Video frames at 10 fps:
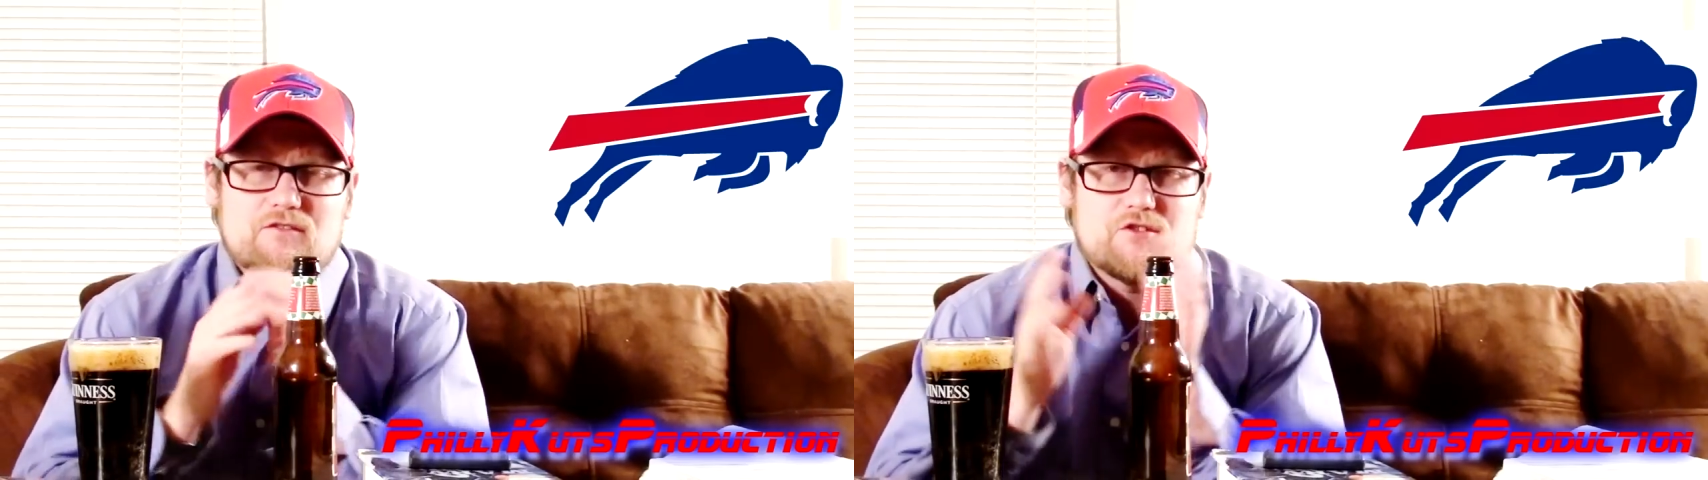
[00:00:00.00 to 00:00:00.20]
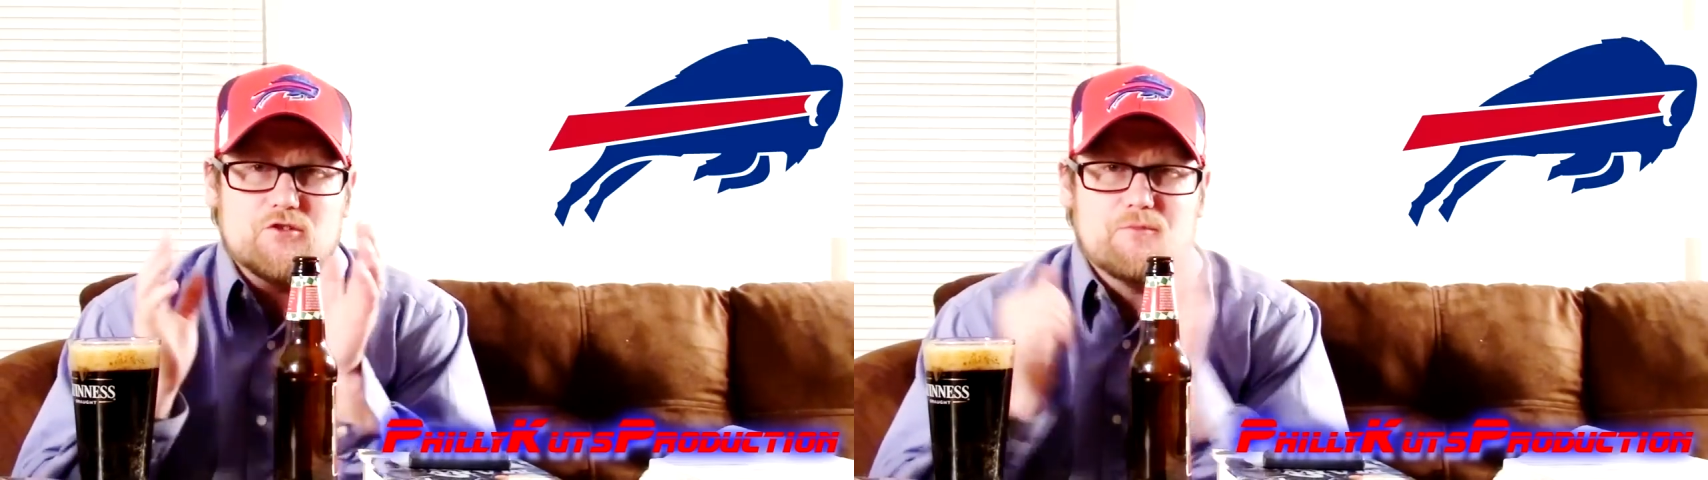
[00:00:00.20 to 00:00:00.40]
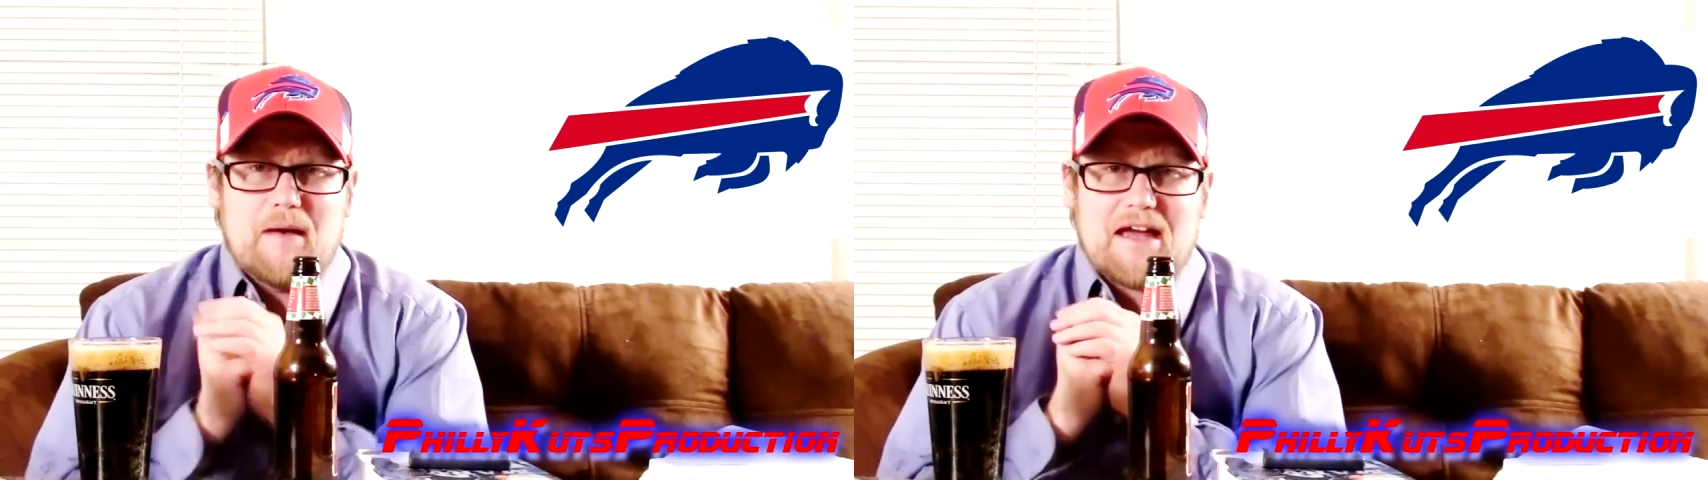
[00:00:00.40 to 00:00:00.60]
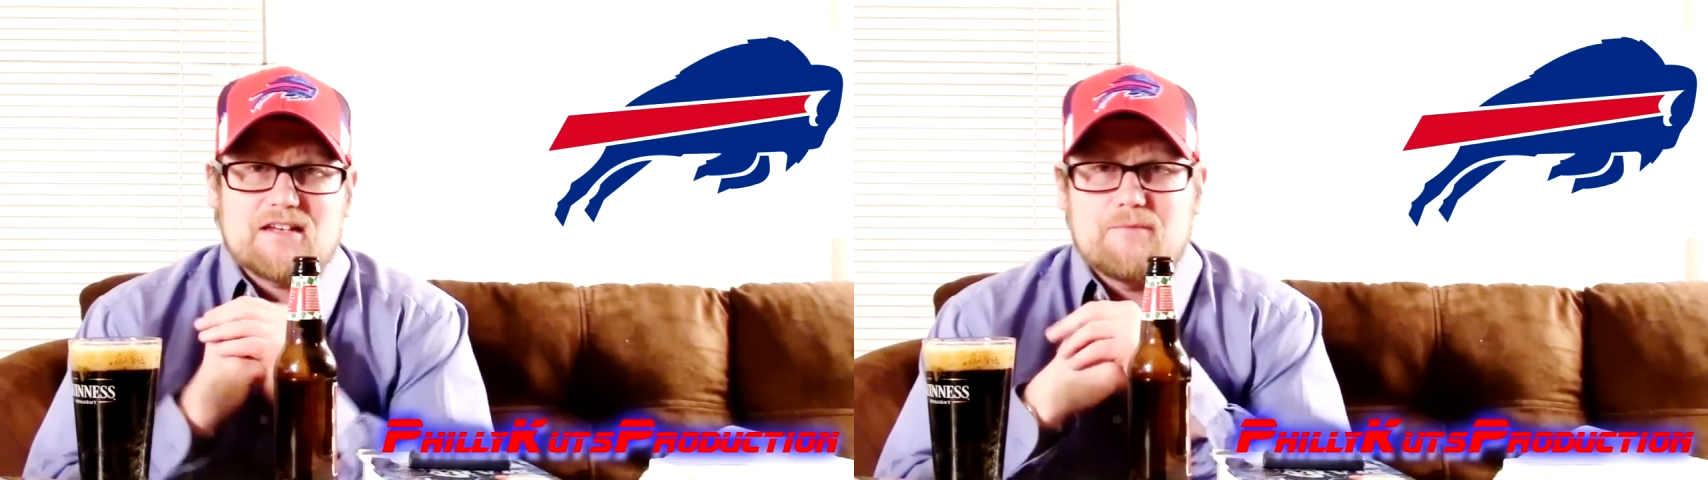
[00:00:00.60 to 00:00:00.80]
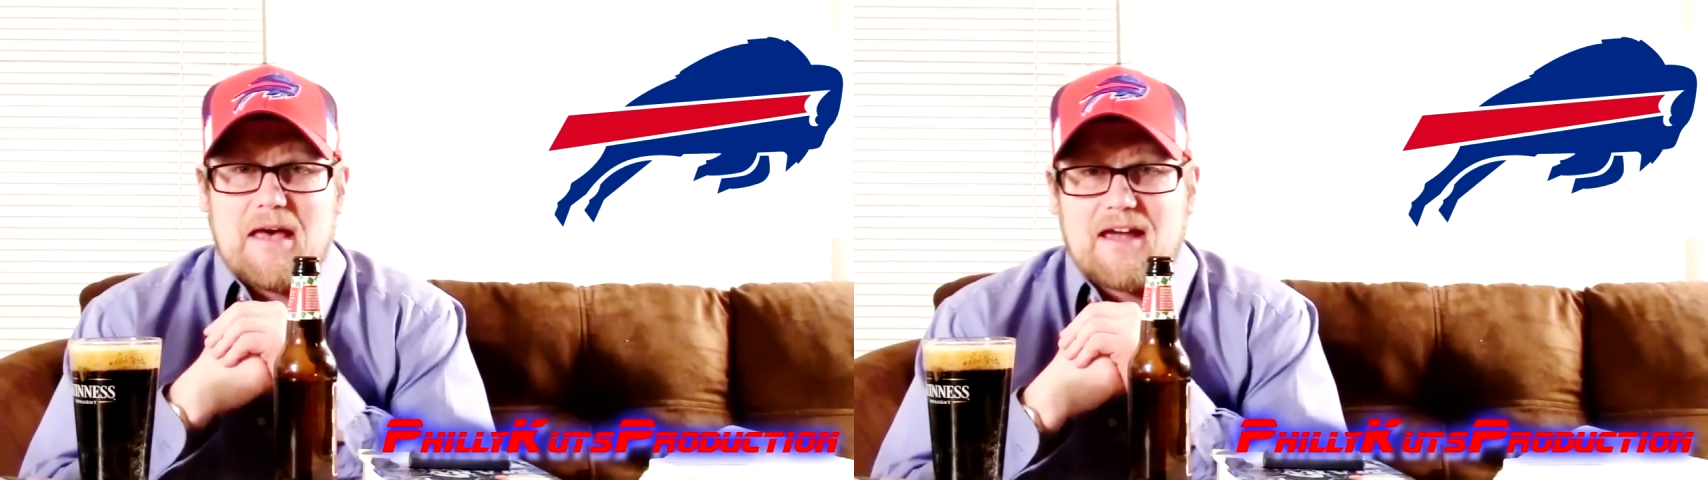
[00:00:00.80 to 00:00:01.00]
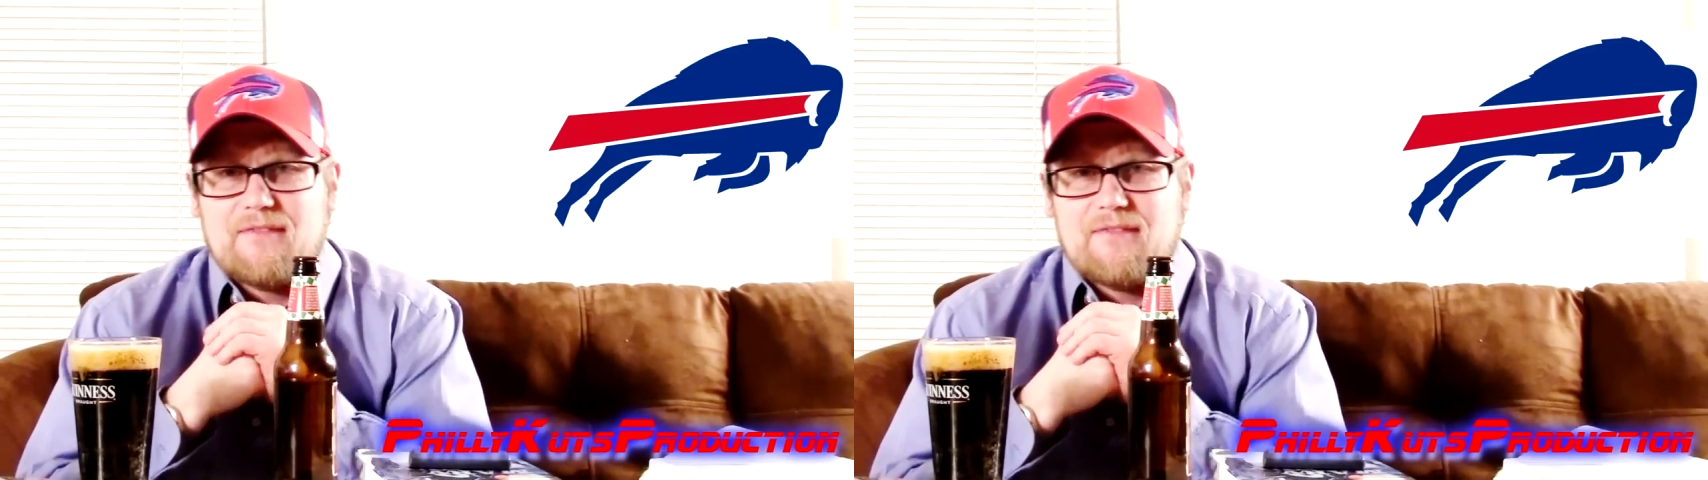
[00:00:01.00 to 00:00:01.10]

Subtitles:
two back-to-back